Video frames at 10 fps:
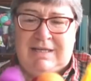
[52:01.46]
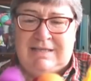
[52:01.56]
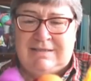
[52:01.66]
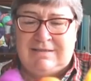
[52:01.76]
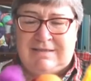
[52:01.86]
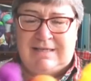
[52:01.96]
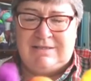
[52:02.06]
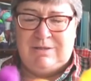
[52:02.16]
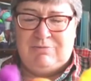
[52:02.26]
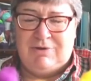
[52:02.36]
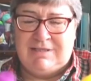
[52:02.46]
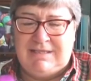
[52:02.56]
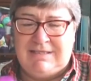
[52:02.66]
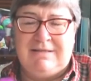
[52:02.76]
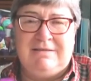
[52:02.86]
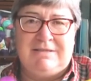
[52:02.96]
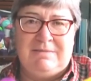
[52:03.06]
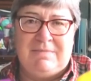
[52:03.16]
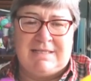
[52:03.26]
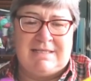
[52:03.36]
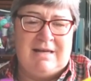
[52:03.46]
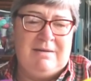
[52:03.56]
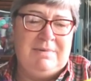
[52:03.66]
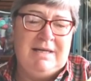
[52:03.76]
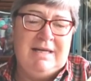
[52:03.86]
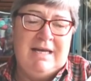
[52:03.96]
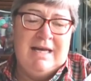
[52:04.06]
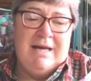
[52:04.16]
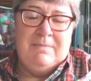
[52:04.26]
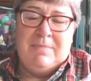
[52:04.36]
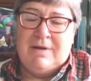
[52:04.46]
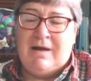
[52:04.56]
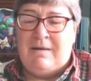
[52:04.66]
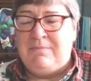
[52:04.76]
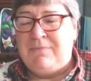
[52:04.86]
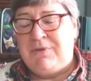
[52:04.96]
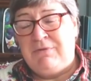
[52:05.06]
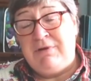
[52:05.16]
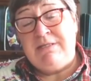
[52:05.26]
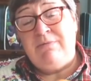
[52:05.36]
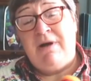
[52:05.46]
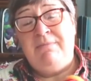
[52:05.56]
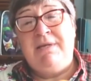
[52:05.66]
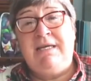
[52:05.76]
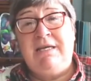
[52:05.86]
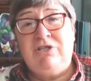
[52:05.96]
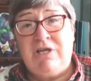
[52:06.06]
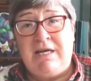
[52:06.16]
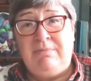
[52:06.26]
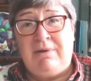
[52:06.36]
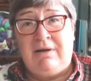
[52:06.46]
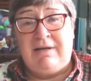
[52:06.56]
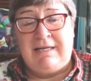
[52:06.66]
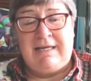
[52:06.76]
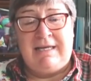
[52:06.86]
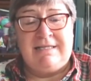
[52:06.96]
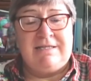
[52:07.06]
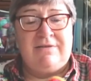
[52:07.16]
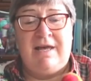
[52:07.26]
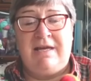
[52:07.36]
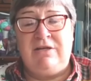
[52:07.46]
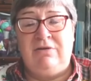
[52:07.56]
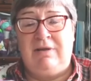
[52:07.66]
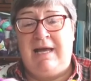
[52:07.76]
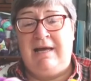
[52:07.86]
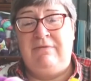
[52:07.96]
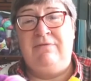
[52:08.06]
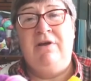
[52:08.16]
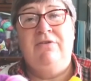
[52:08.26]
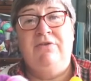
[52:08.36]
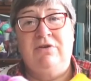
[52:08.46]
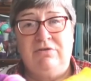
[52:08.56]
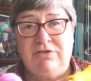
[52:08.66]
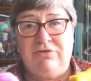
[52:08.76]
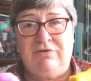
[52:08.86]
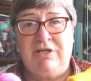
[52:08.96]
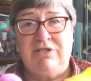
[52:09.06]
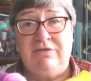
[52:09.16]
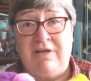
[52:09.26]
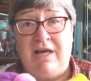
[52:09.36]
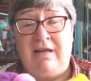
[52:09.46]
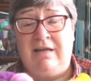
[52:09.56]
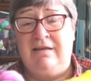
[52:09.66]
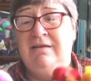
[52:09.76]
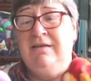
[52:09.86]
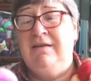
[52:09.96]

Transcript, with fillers: these because they're too pretty to, to mess up. But um, the reason why I'm thinking chain plying is that then you'll have the concentration of colour